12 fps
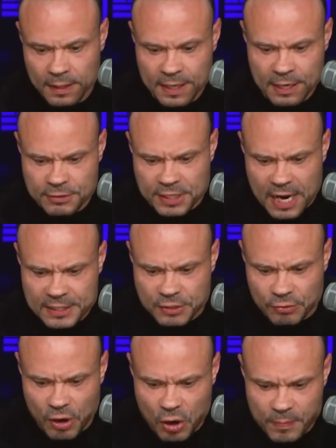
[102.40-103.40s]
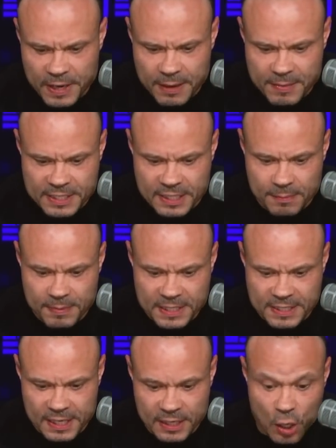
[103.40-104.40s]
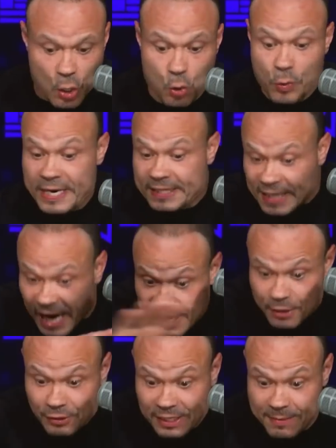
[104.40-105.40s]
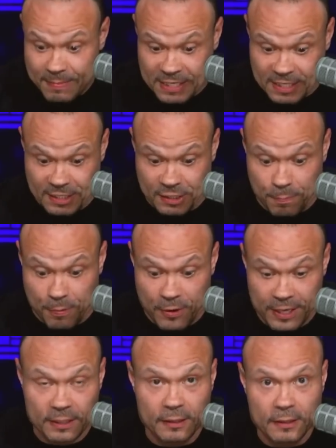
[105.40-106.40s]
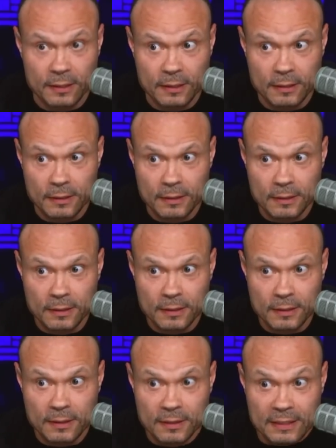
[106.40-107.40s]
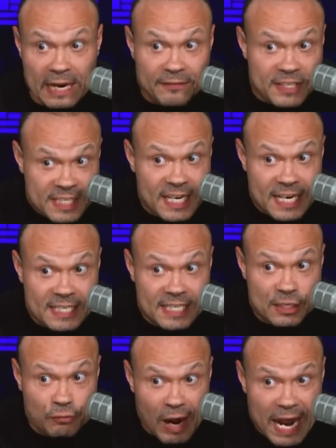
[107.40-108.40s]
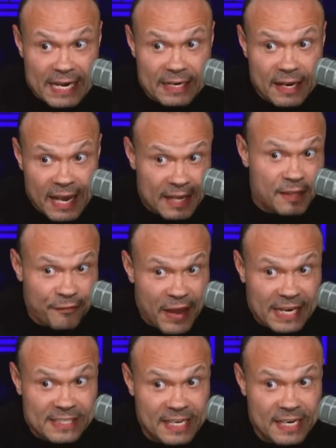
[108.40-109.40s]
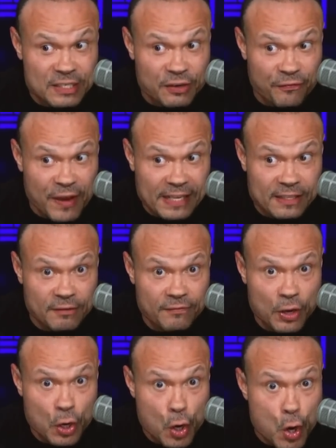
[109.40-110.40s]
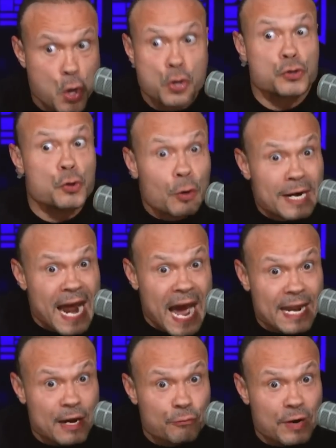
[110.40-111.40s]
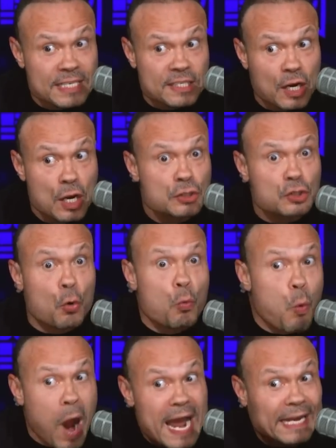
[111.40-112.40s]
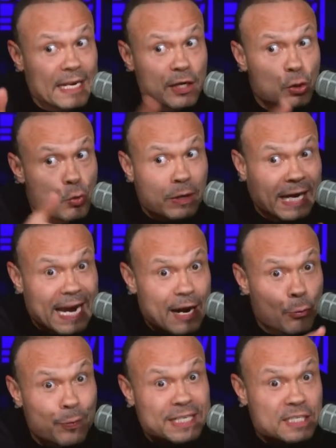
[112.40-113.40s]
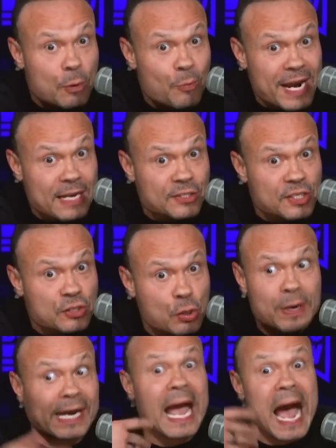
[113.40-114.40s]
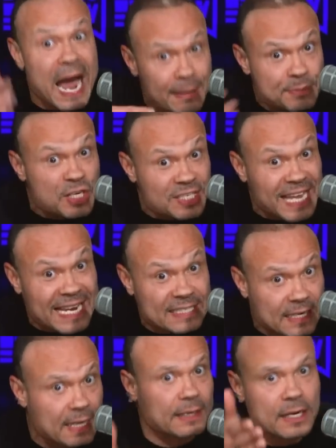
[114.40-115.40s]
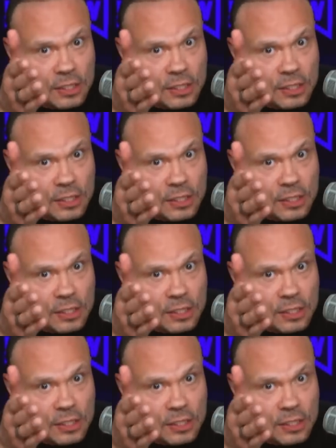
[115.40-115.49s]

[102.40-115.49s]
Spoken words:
Here's Osterholm on MSNBC, who entirely misses the point that if the CDC's right and the vaccine is effective, you're not at risk. So why do you care what someone else is doing? I'm just asking.